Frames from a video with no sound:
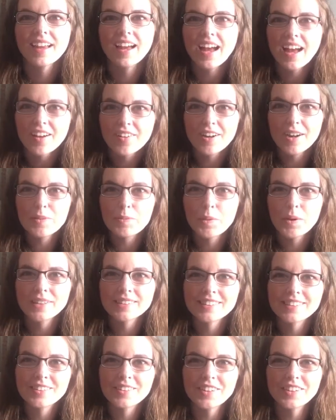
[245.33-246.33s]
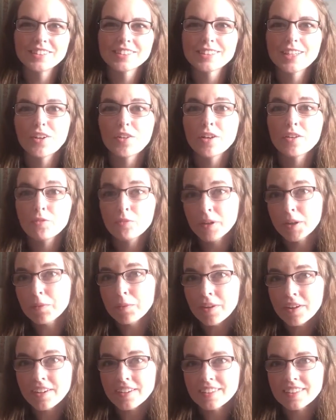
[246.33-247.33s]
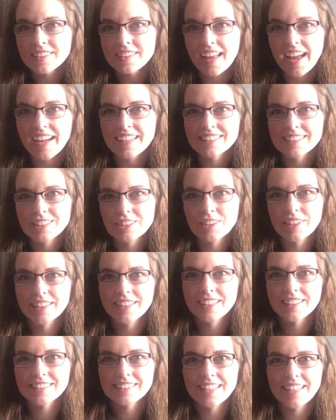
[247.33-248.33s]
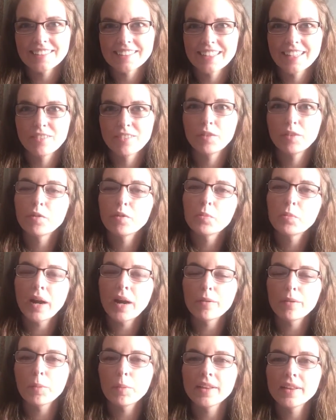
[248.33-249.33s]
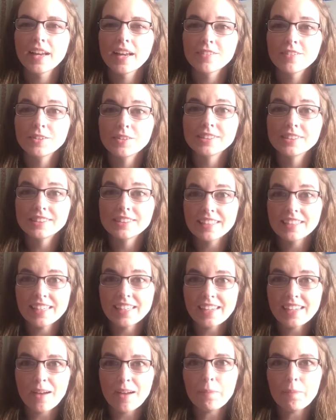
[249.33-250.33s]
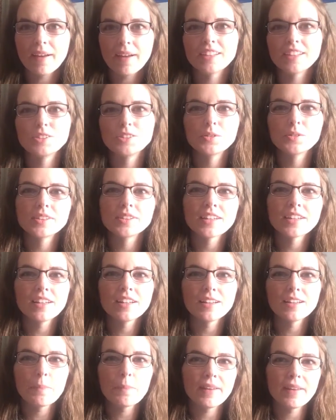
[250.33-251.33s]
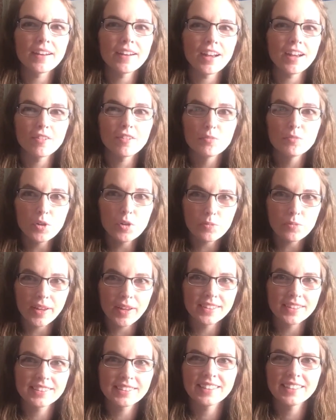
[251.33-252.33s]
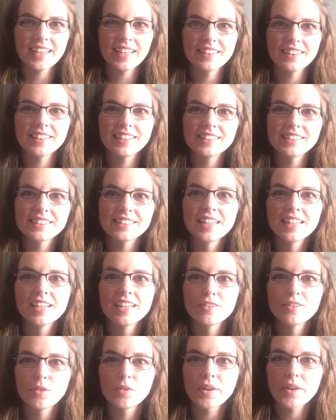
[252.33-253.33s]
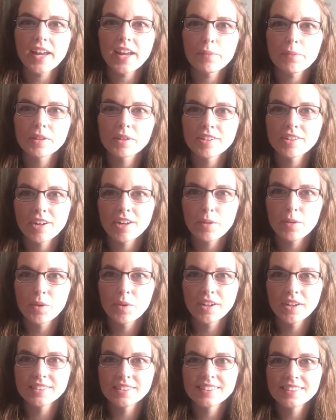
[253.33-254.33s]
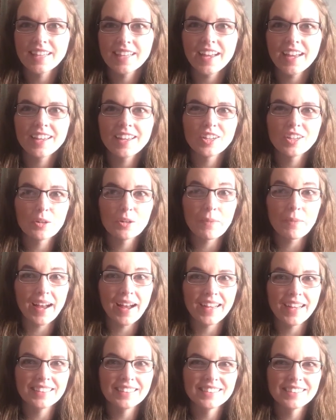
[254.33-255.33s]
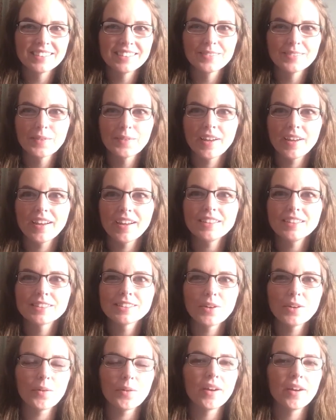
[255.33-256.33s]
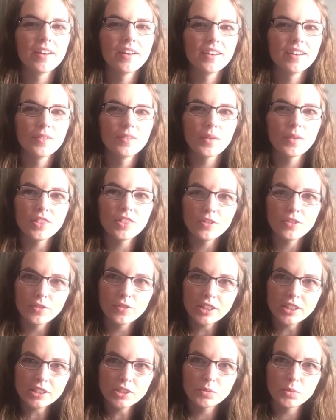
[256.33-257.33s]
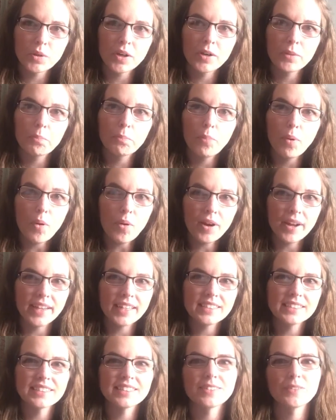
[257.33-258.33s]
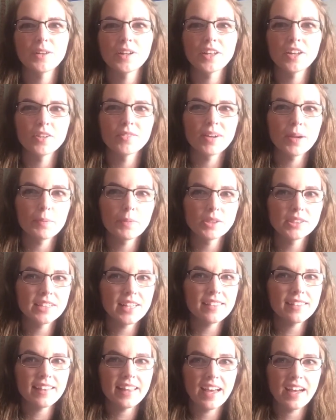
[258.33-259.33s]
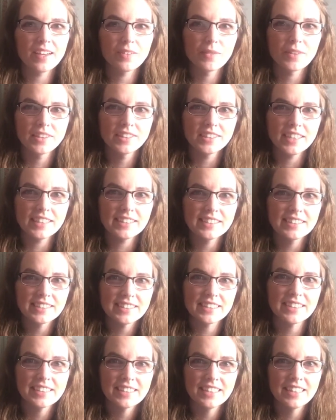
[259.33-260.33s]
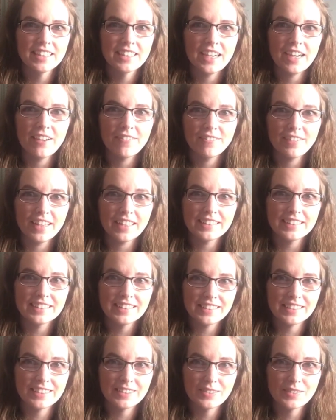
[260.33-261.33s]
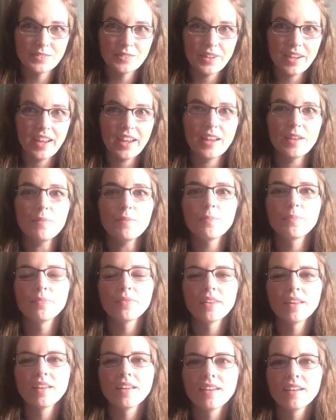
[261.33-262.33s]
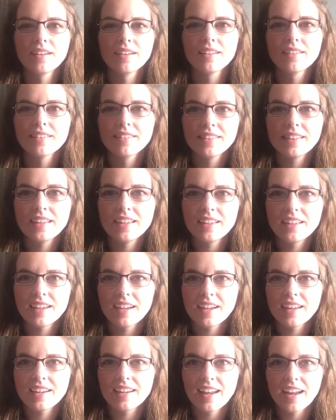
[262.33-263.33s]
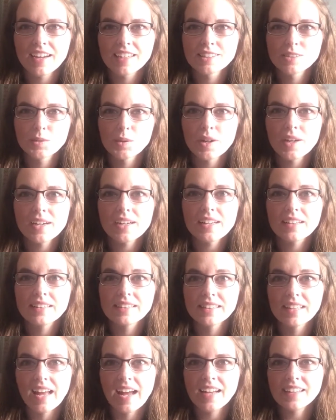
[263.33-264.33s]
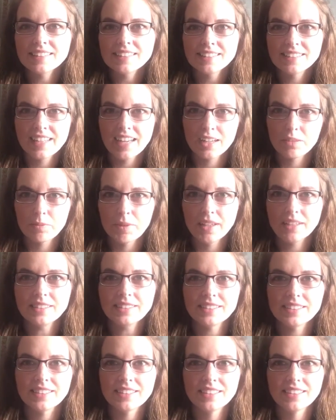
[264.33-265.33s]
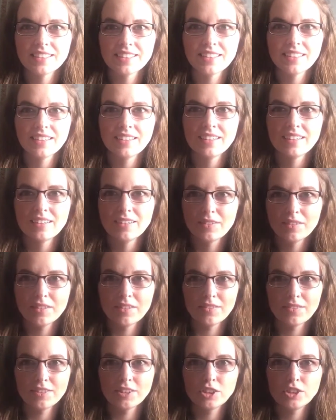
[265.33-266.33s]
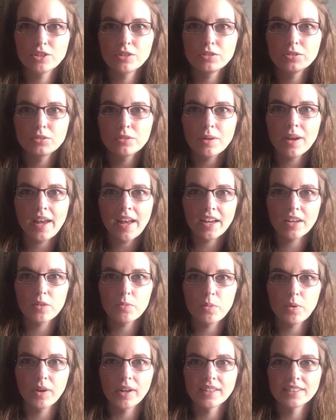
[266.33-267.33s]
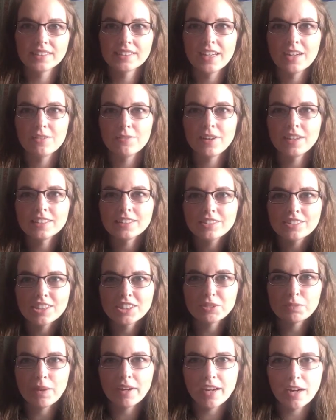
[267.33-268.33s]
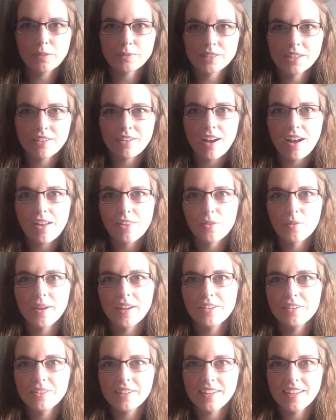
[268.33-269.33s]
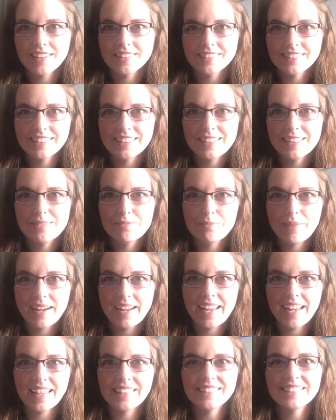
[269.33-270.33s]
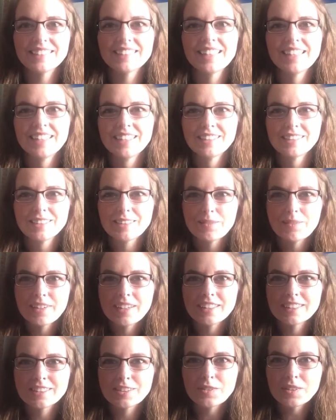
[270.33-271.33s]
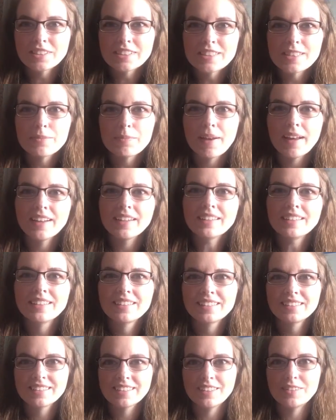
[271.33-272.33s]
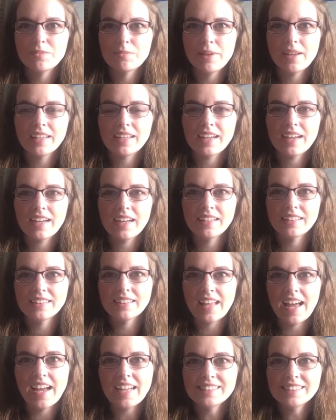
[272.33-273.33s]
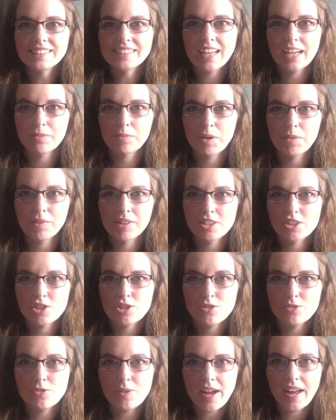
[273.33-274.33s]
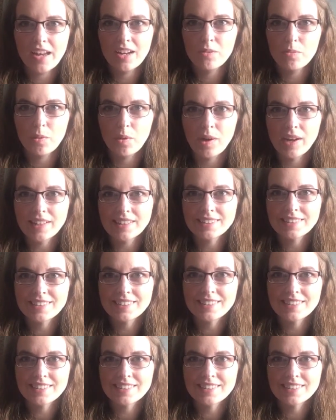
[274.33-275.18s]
All right, boys and girls. So if we were in class during this lesson, we would probably have you stand up and do a little bit of movement to get these vocabulary words set in your mind. Okay, so with the first word, point, we're going to represent that with just a fist, okay? The next word, line segment, we have 2 end points. Now, if I stretch my arms out all the way, you can't see my hands, so I'm going to squish them in so you make a line segment with 2 end points.